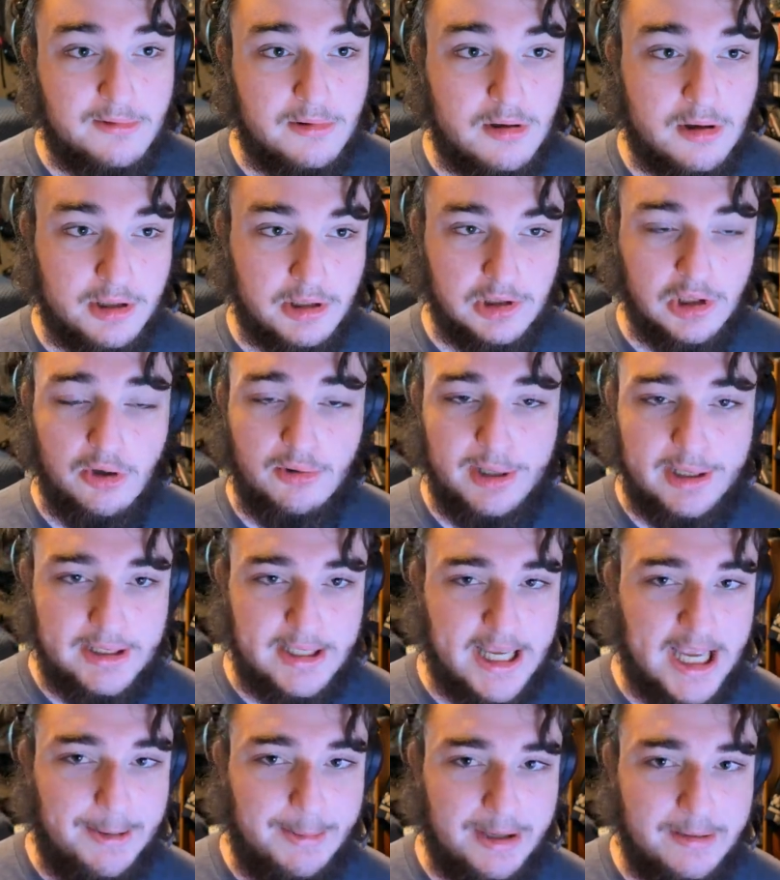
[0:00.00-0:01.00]
on a low-end
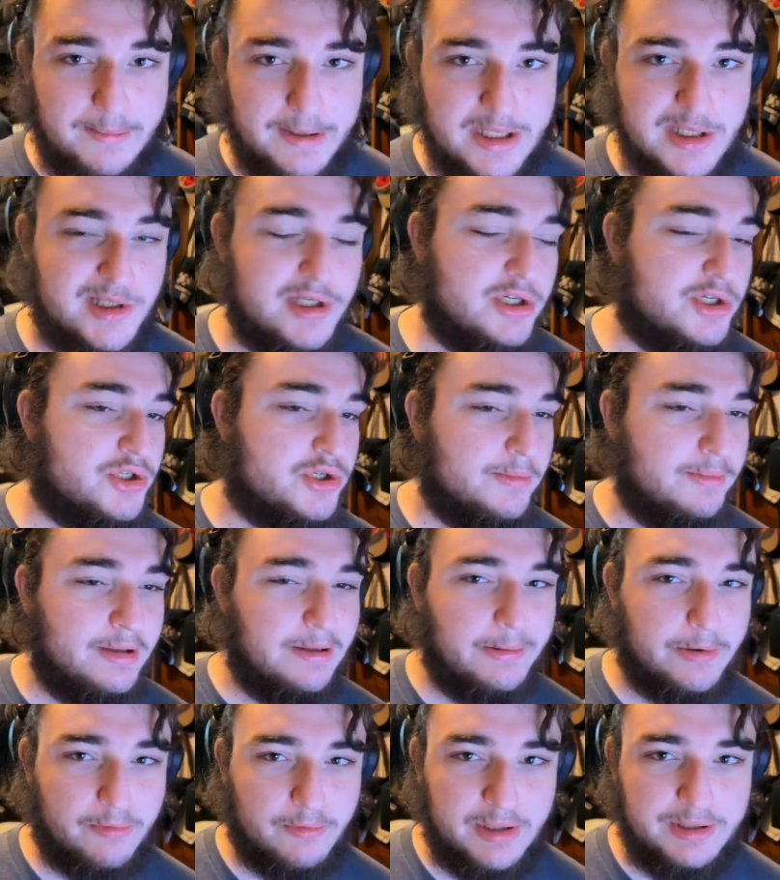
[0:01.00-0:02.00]
gaming PC should be
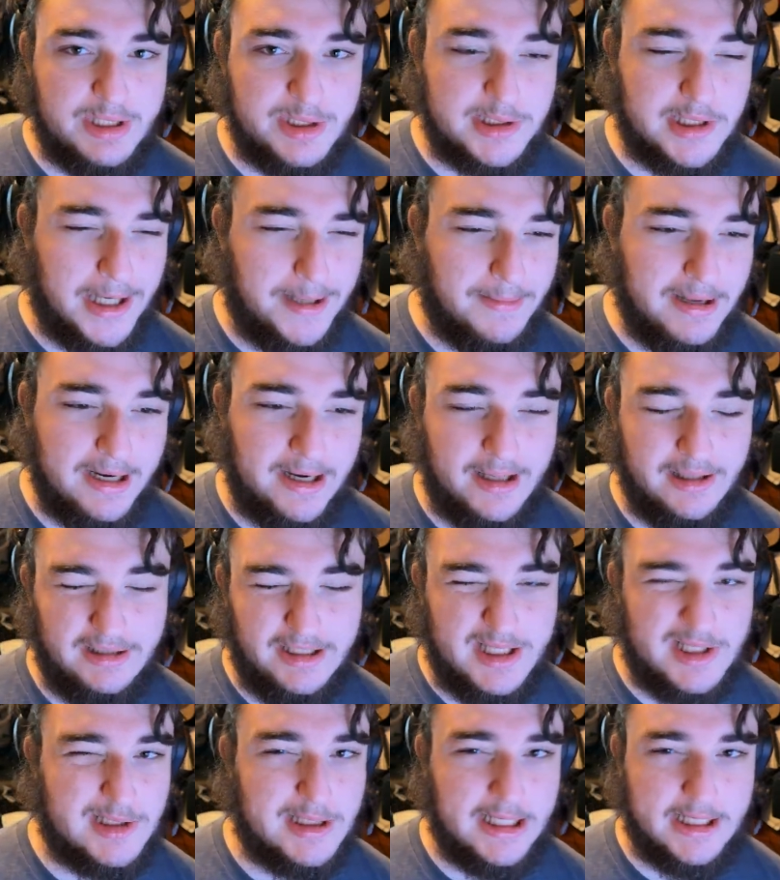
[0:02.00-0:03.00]
able to run this game at
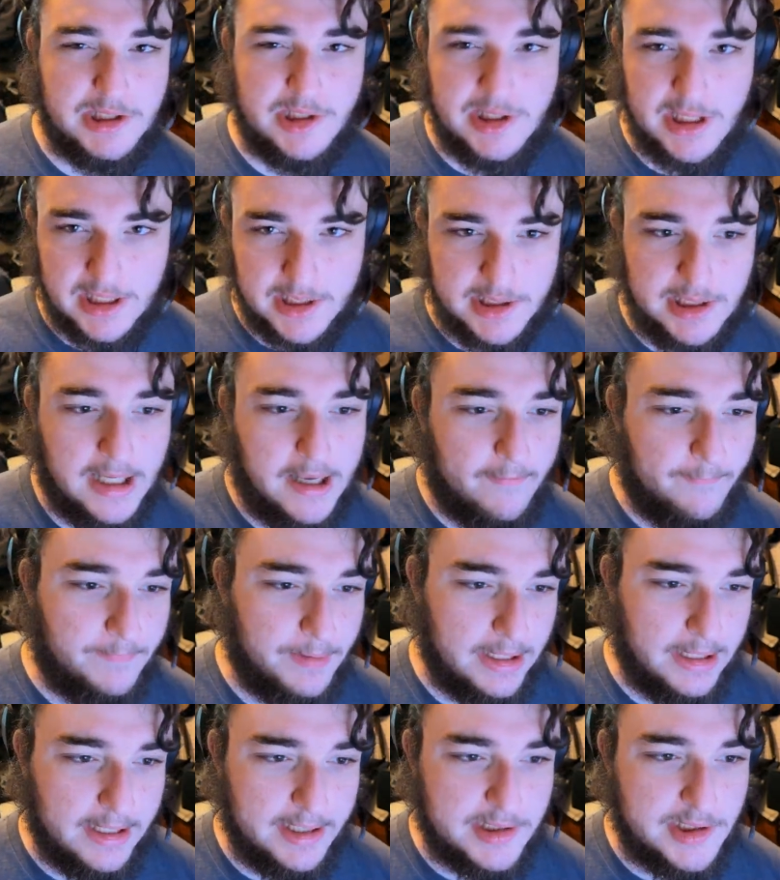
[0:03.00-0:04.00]
least like 60
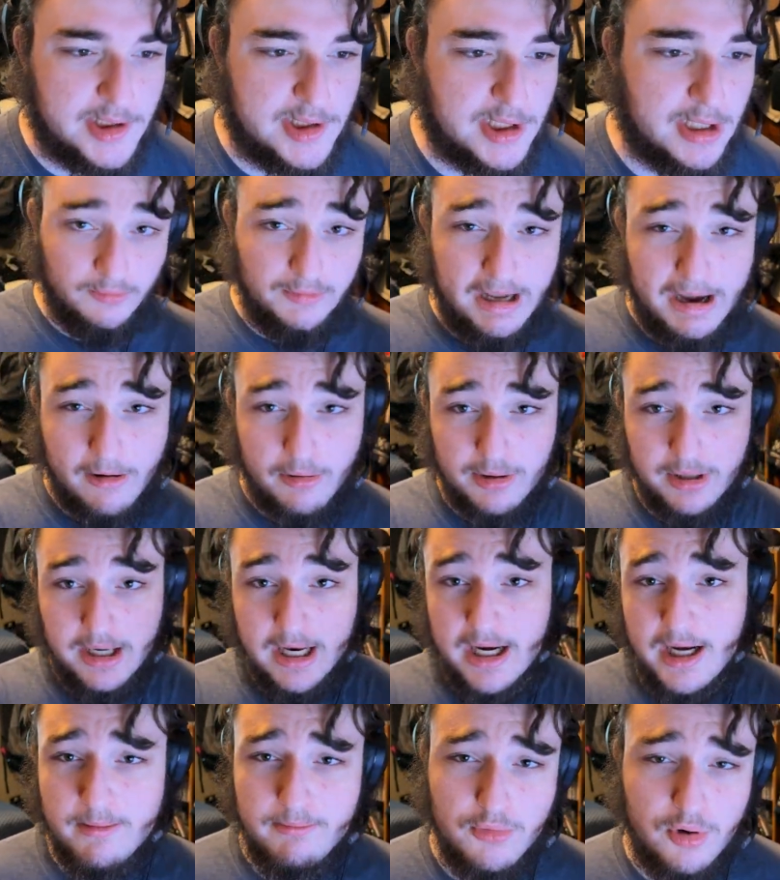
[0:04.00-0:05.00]
FPS. Now,
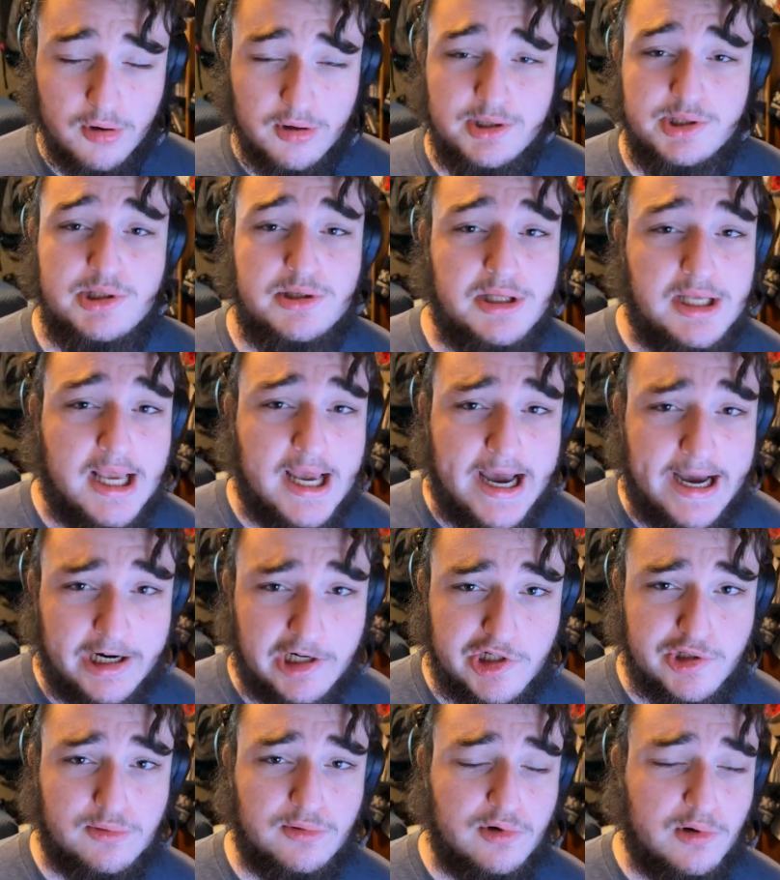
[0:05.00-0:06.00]
getting more into the
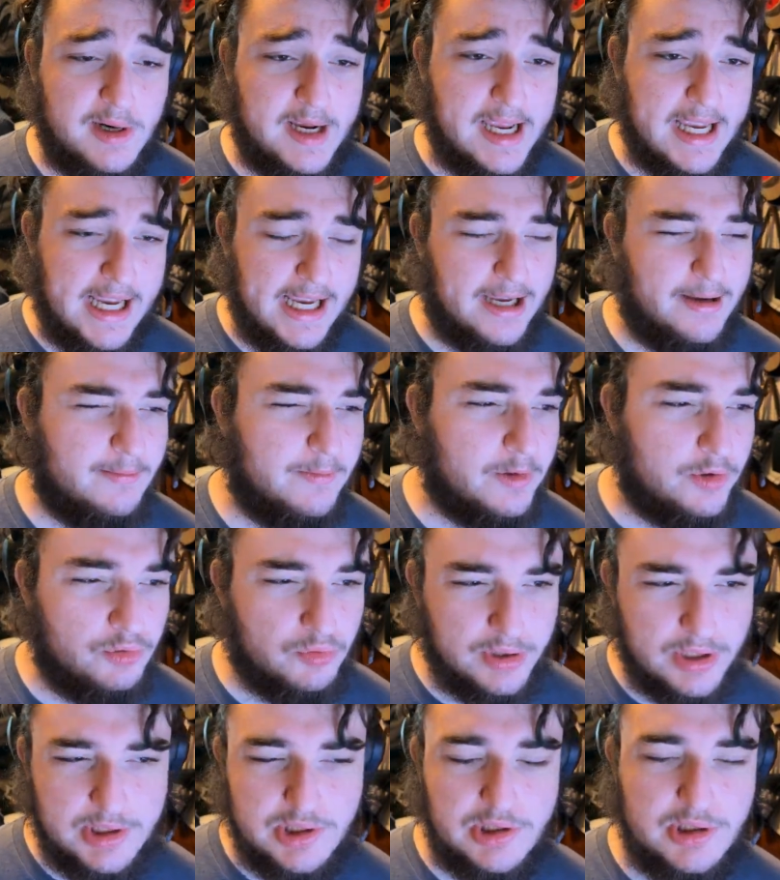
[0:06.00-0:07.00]
actual game,
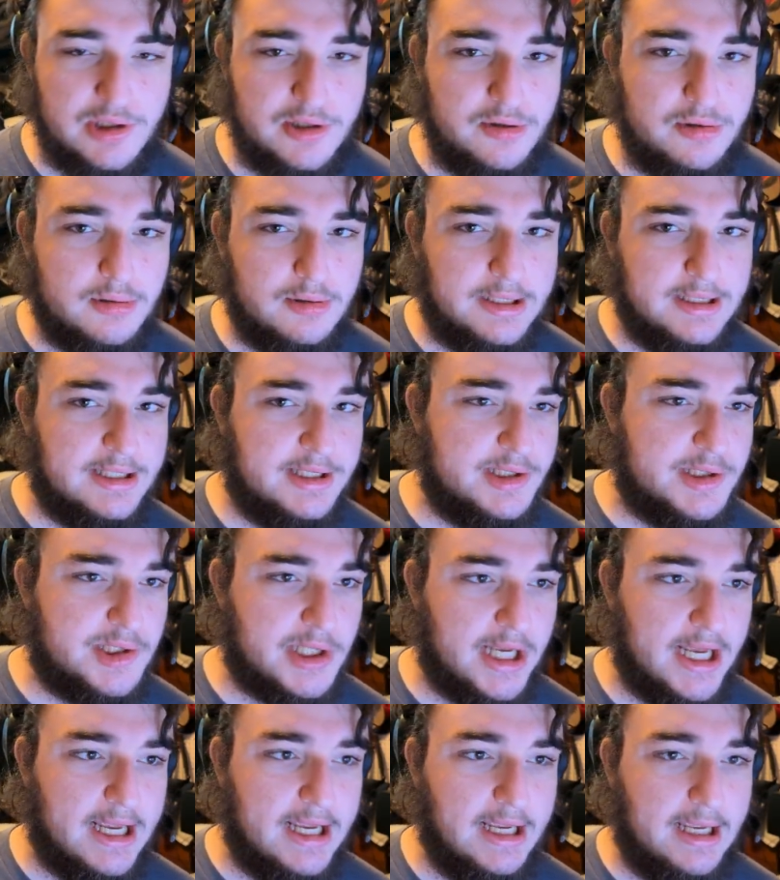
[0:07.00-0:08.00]
Grid 2 is
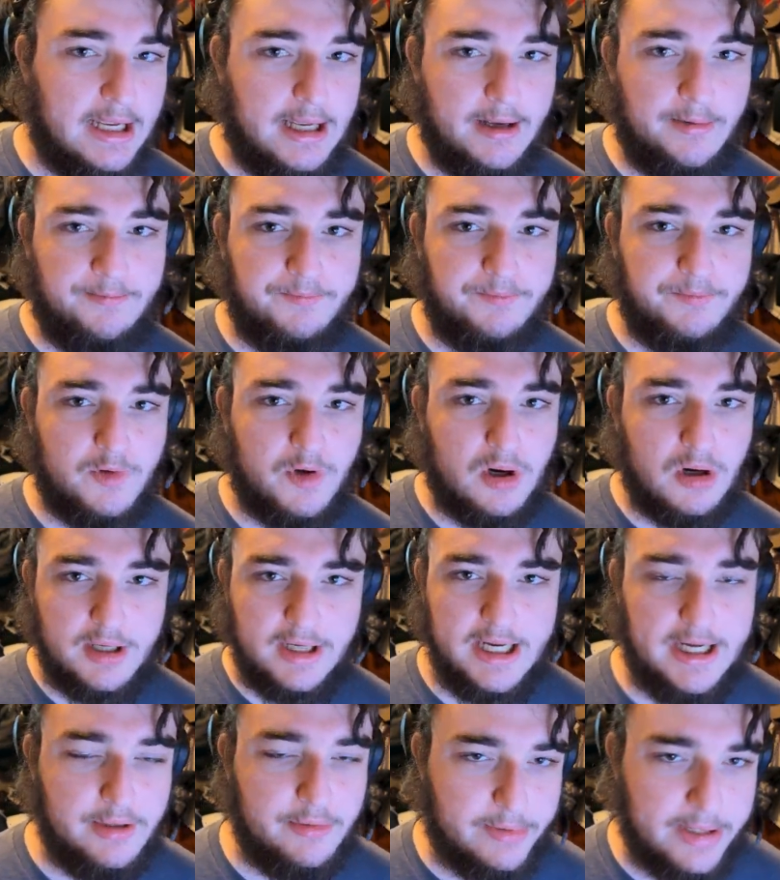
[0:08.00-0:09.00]
a
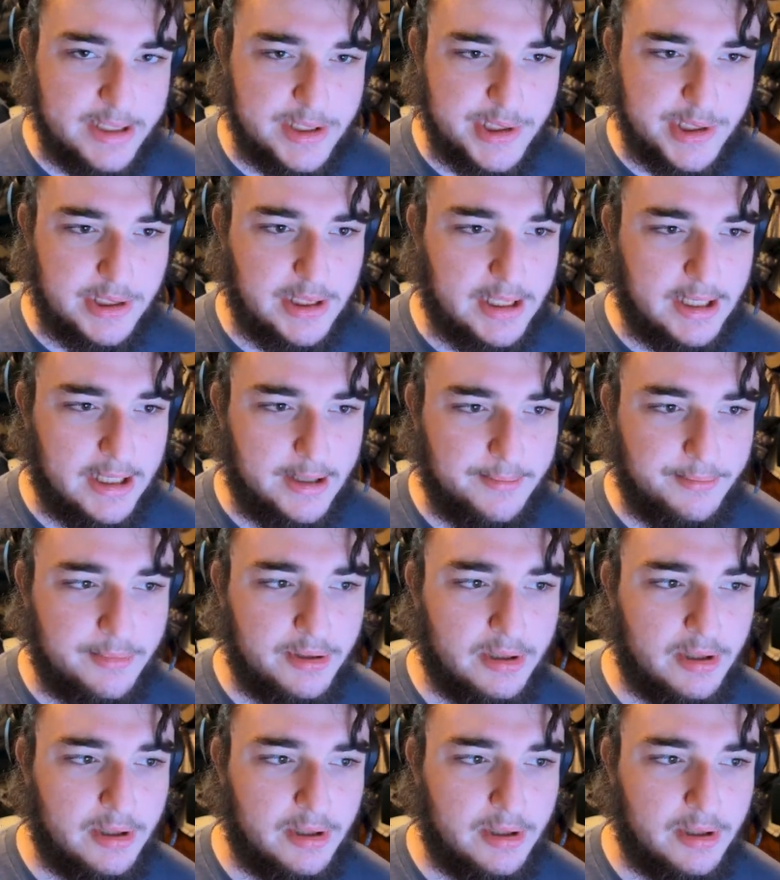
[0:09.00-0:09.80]
arcade racing game.